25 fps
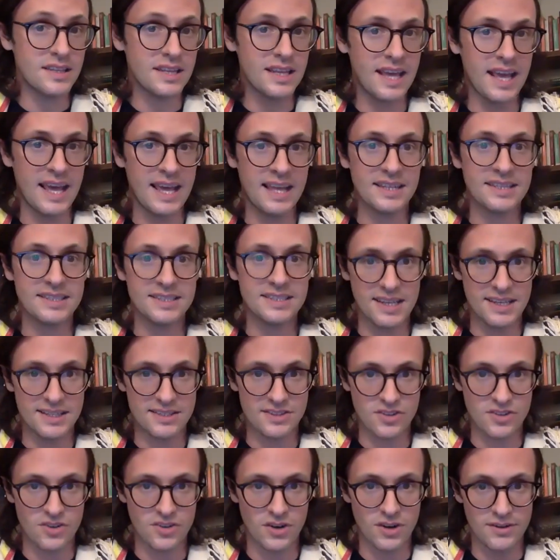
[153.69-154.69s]
the
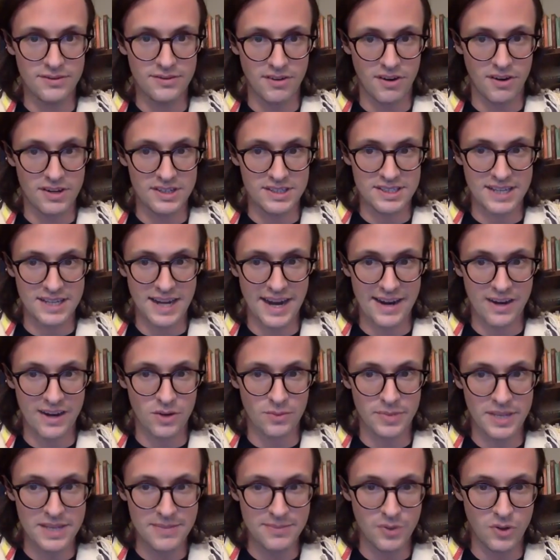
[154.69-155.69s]
ancestor of our entire
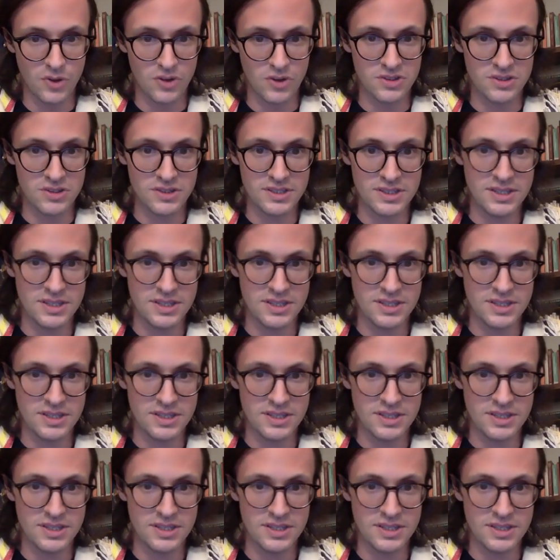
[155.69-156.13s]
people.